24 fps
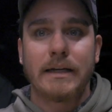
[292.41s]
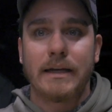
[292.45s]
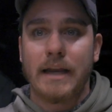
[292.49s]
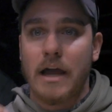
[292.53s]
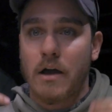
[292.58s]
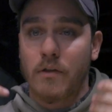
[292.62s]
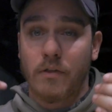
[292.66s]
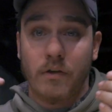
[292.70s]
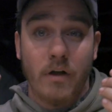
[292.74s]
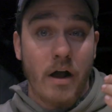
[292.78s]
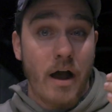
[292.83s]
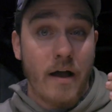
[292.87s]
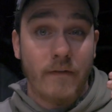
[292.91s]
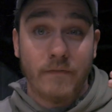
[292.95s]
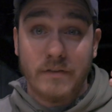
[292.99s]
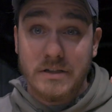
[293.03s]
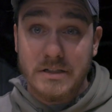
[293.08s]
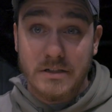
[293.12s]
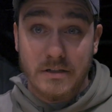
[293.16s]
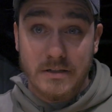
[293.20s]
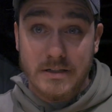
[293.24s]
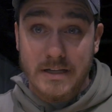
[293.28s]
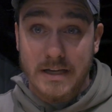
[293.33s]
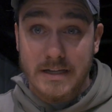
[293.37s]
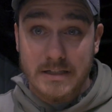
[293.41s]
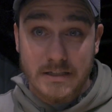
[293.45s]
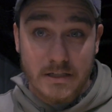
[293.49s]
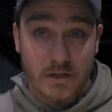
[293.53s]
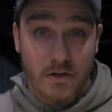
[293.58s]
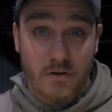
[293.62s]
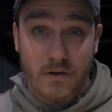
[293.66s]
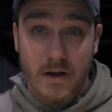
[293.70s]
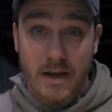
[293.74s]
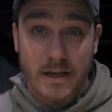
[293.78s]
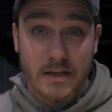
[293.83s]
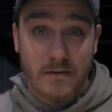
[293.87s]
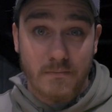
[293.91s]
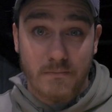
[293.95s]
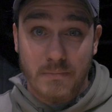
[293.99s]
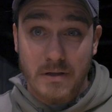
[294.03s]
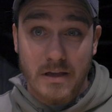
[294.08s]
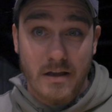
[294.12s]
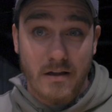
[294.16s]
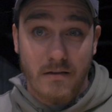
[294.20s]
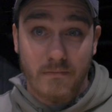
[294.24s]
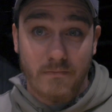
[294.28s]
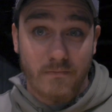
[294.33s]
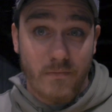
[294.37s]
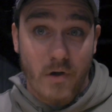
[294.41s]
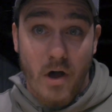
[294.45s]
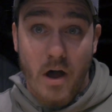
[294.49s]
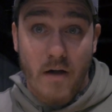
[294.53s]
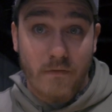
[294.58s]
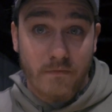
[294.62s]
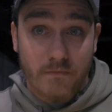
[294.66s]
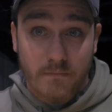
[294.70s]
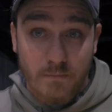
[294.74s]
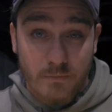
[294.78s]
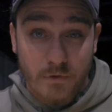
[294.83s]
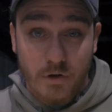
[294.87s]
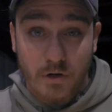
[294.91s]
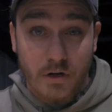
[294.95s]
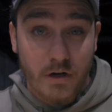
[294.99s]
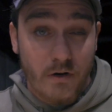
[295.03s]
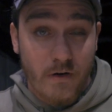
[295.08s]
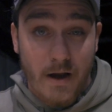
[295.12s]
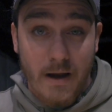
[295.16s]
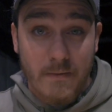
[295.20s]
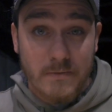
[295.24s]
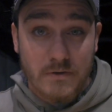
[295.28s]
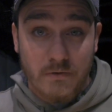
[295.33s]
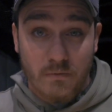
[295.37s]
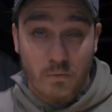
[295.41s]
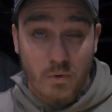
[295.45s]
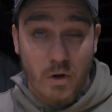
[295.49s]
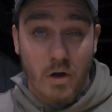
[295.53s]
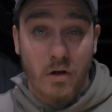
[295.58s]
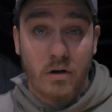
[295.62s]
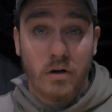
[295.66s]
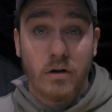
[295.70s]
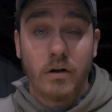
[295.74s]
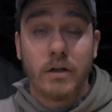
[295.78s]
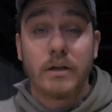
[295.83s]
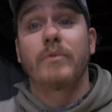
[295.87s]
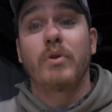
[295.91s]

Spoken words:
Now the coffee still tasted great, being off 30 grams of water.